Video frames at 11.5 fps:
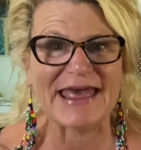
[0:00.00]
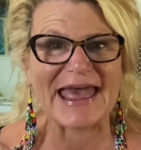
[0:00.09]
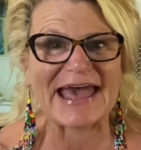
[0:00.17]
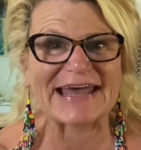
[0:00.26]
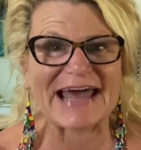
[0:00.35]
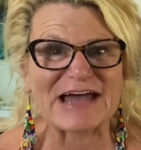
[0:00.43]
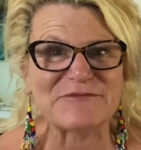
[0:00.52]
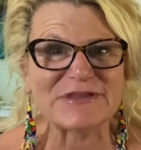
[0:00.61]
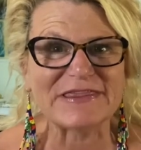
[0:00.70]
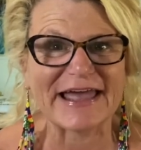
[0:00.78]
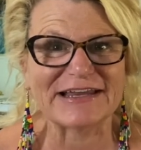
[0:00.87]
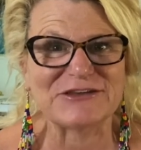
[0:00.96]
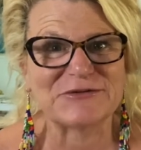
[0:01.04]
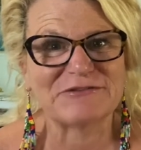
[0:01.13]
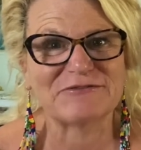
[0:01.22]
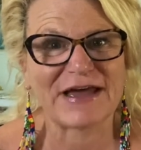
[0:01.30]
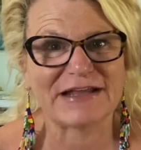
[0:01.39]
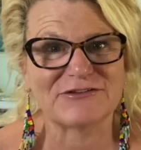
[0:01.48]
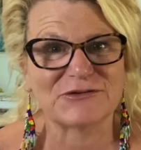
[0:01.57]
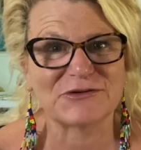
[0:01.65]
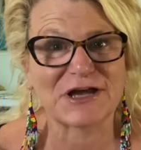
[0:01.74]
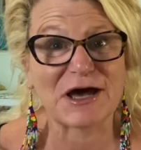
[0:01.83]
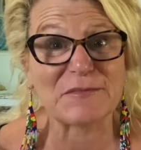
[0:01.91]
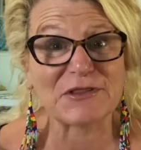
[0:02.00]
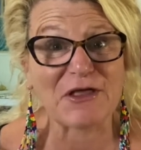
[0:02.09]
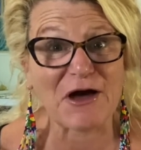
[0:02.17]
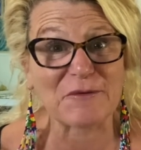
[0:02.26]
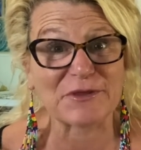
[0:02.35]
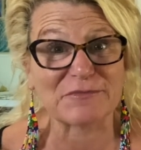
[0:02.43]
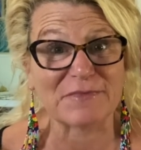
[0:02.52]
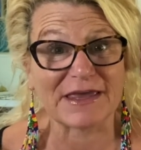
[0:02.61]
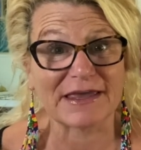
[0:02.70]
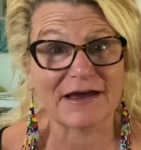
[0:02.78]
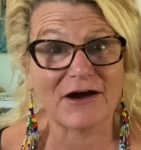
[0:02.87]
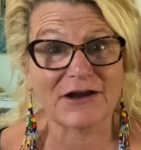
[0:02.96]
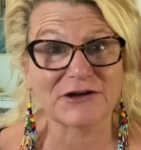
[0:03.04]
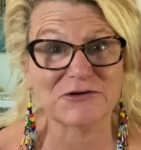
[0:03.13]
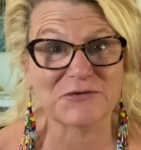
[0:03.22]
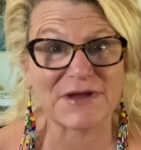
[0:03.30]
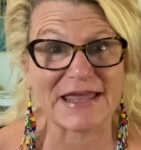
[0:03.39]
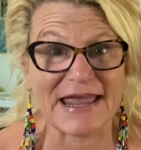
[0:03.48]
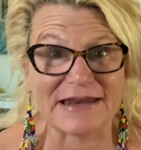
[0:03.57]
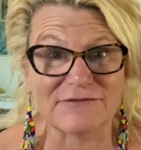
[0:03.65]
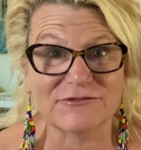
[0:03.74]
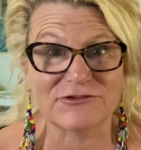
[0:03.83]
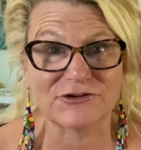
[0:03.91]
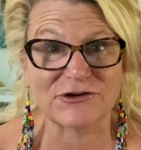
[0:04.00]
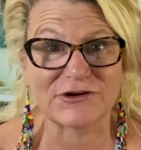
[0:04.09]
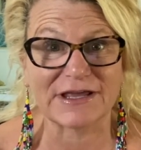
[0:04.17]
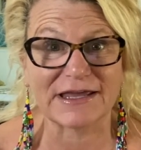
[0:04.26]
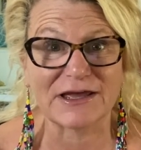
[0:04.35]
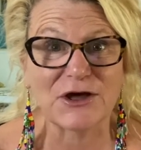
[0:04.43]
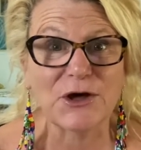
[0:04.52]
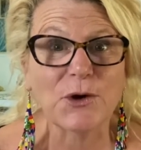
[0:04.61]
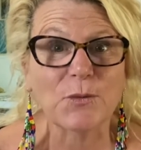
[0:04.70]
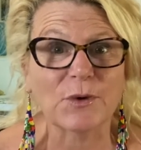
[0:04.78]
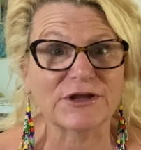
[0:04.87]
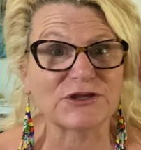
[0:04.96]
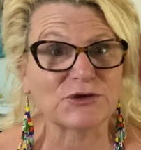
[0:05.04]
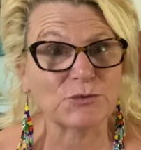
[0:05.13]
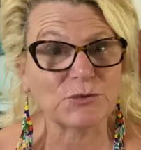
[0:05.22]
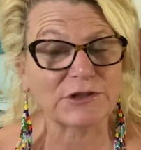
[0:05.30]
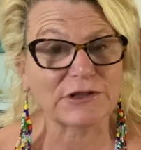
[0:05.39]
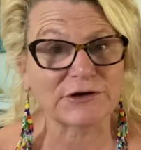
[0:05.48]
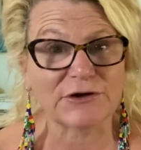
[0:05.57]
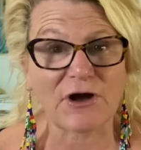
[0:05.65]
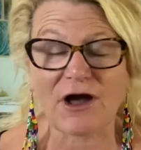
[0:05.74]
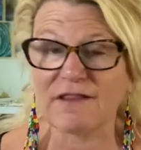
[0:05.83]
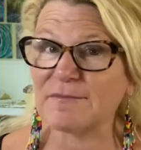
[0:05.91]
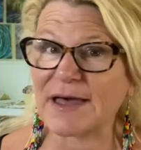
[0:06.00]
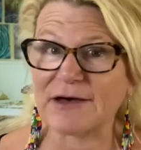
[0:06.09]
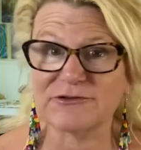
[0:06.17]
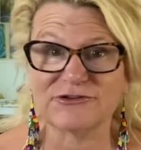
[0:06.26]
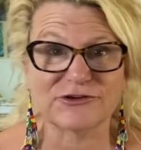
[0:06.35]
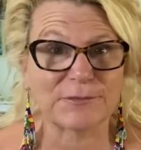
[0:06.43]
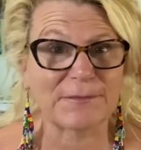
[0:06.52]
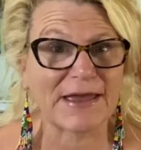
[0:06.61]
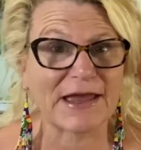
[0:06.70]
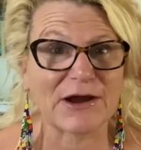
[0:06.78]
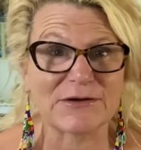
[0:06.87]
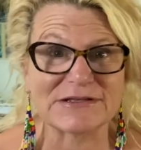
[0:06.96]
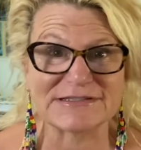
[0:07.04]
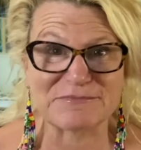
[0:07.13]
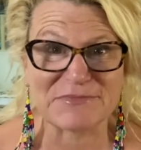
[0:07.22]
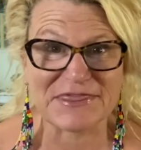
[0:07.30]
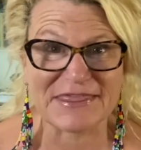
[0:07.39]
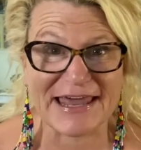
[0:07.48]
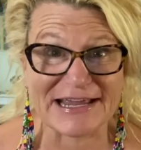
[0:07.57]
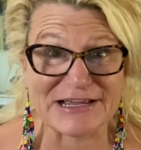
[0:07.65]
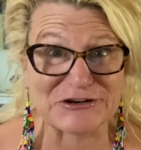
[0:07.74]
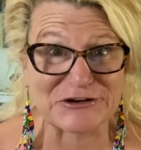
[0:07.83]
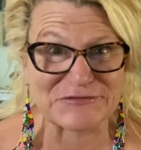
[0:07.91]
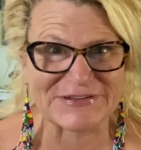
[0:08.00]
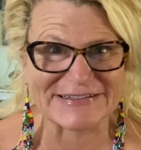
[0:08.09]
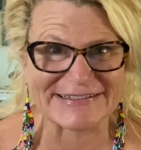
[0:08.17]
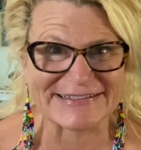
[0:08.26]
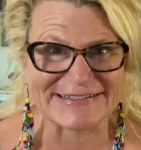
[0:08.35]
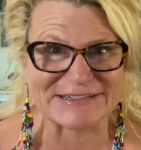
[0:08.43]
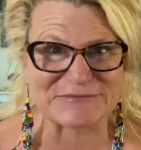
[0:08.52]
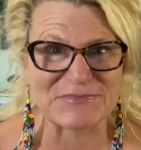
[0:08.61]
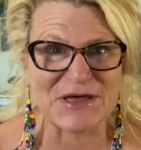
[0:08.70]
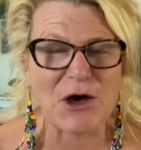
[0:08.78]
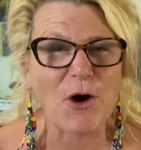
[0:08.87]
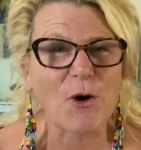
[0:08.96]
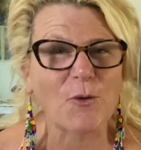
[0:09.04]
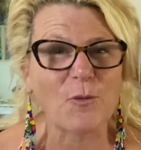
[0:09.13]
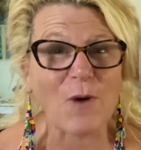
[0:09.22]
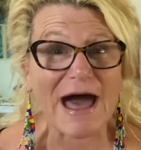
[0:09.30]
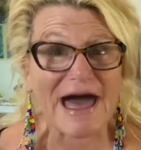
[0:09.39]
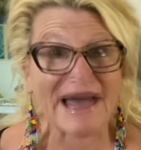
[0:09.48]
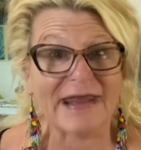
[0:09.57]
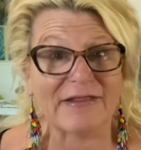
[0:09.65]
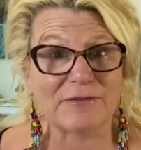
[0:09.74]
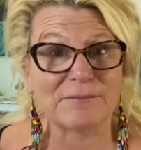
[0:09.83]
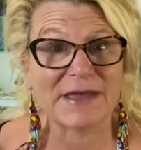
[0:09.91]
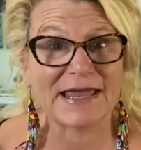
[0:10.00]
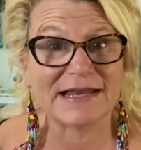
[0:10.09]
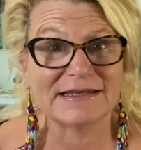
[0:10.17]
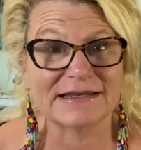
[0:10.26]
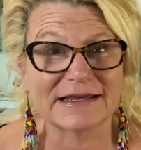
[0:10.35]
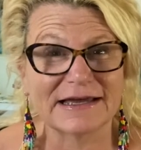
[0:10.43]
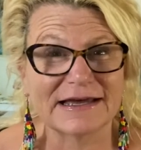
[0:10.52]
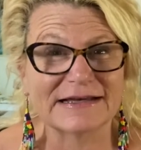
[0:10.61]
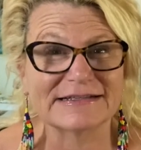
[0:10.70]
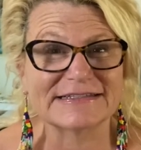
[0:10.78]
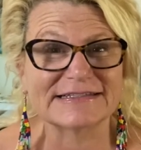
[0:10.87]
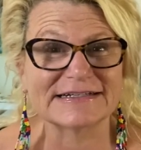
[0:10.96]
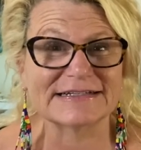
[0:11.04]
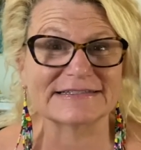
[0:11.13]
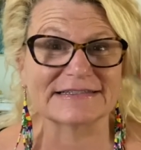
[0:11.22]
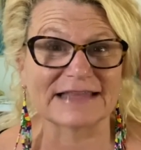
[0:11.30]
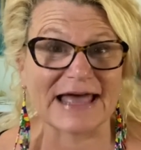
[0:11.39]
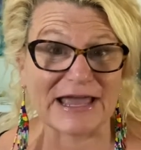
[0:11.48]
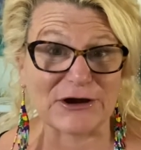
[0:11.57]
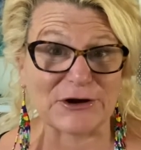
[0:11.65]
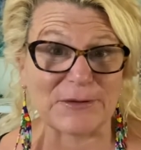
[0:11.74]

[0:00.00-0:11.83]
and I would like to invite you to come along with me on a creative journey where you will learn all about your parasympathetic nervous system while painting a six-layer